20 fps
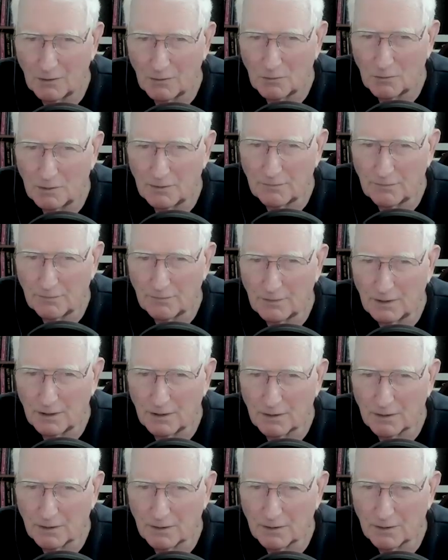we
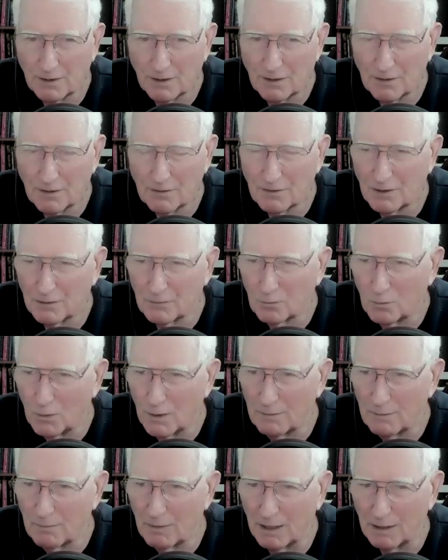fear that
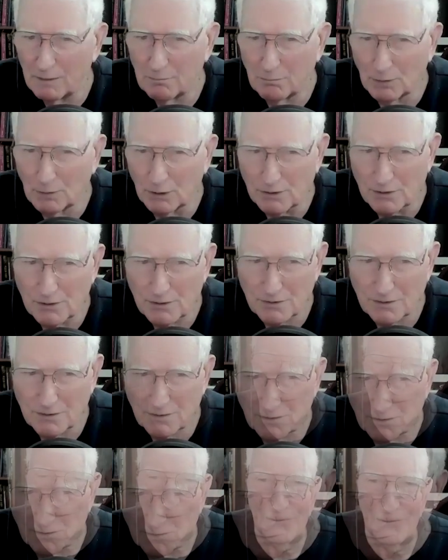we may burst.
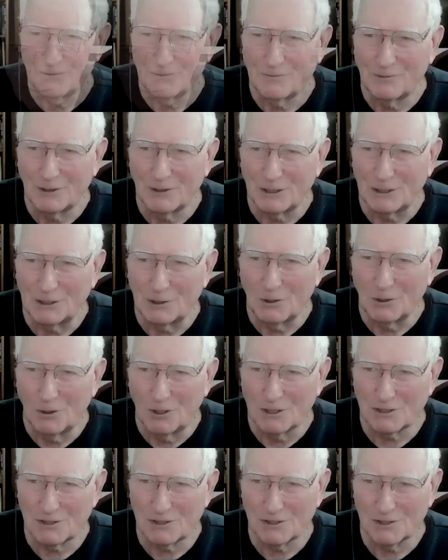We're very
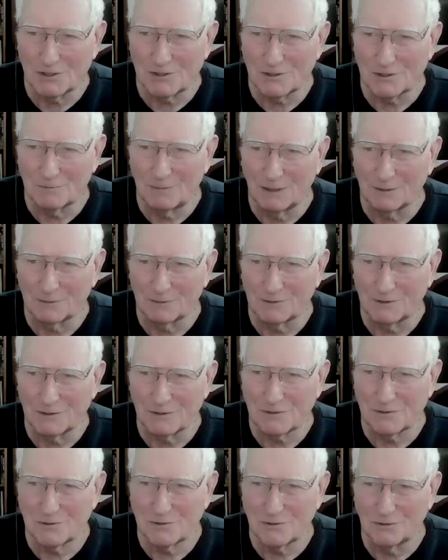cautious about
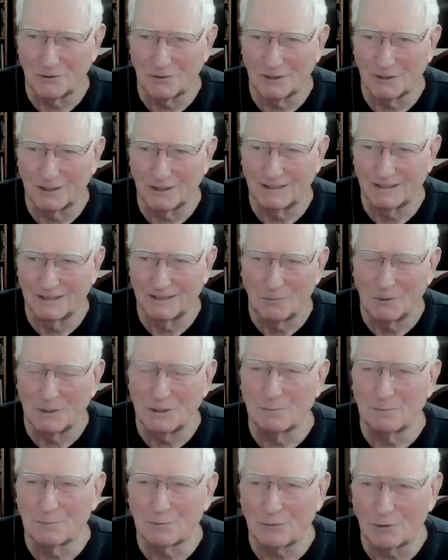this joy. We
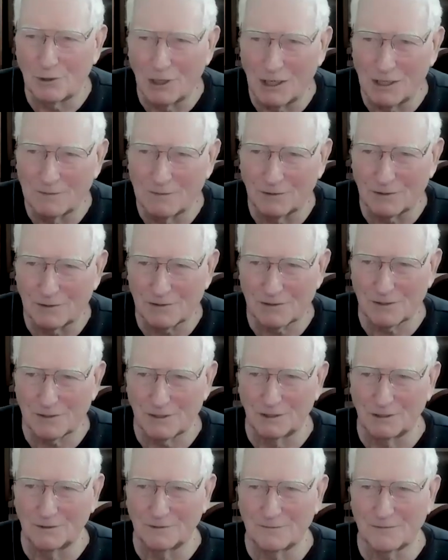deprive
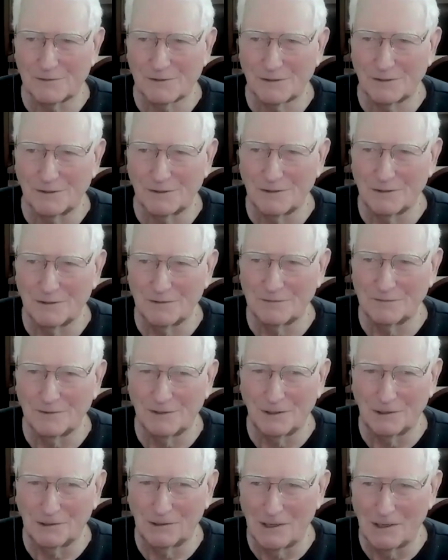ourselves of
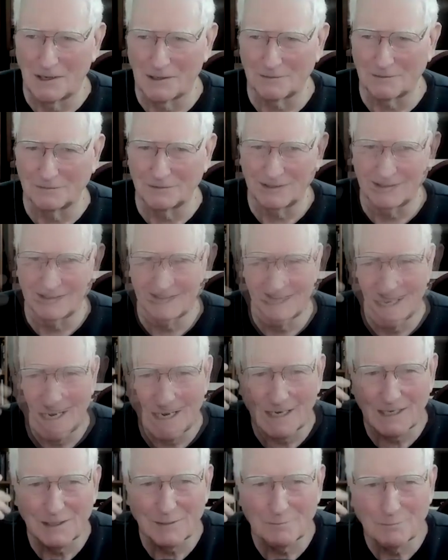a lot of it.
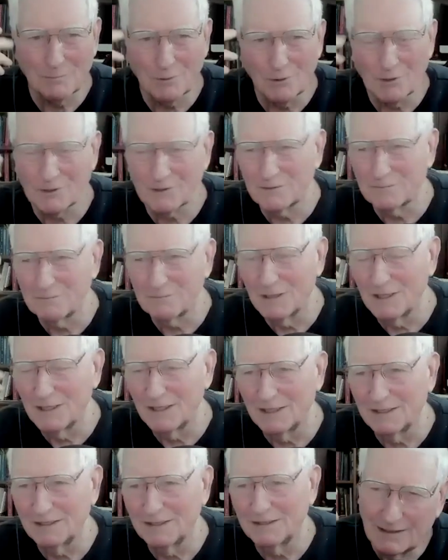Kind of brought to
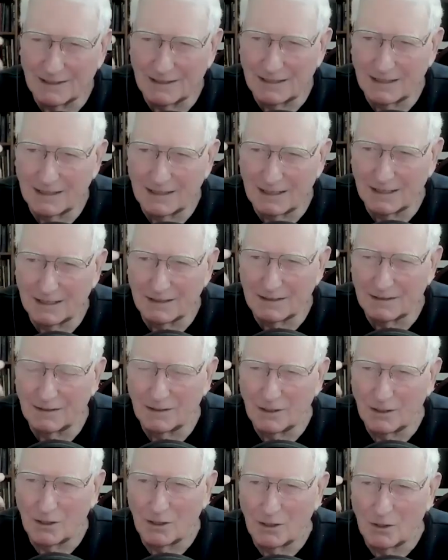mind the kid
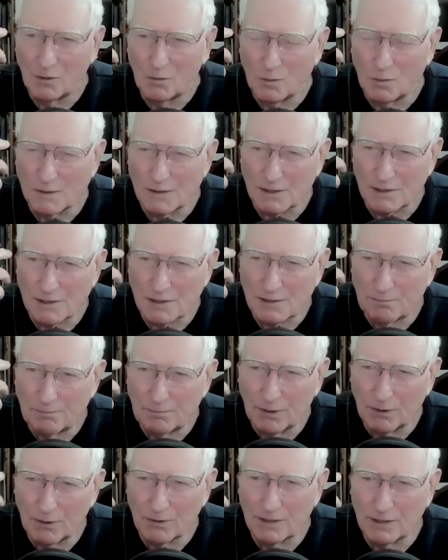was
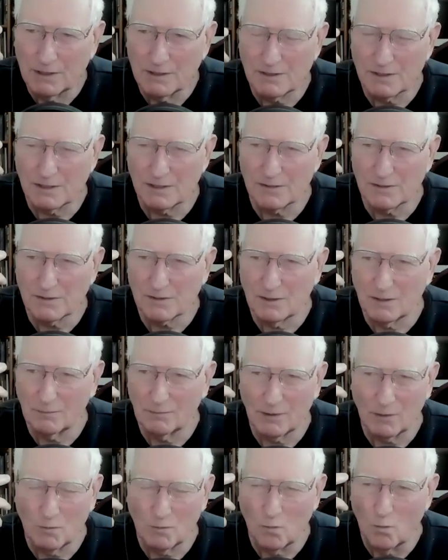experiencing
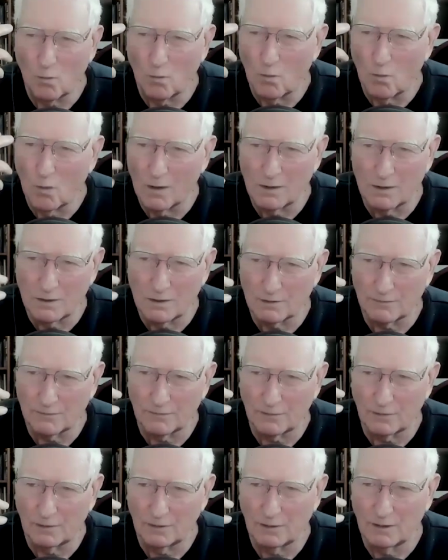something
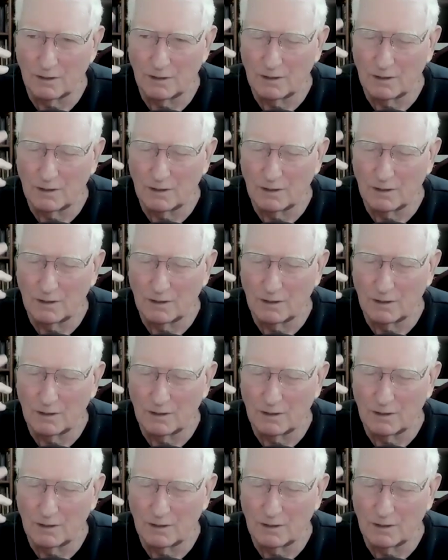wonderful,